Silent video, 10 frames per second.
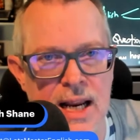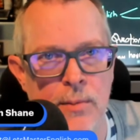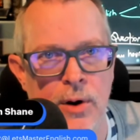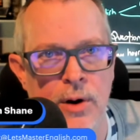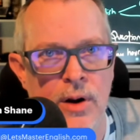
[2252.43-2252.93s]

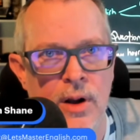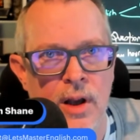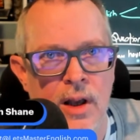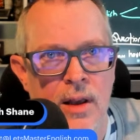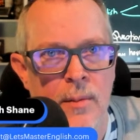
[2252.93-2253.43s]
neighbor.
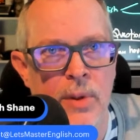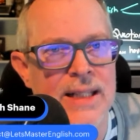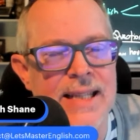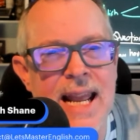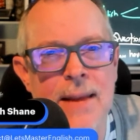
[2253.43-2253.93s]
But
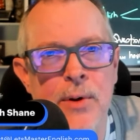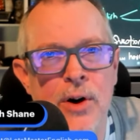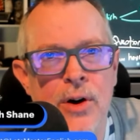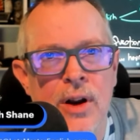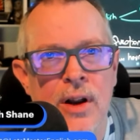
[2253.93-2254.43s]
his
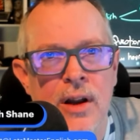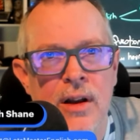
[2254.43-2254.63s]
neighbor,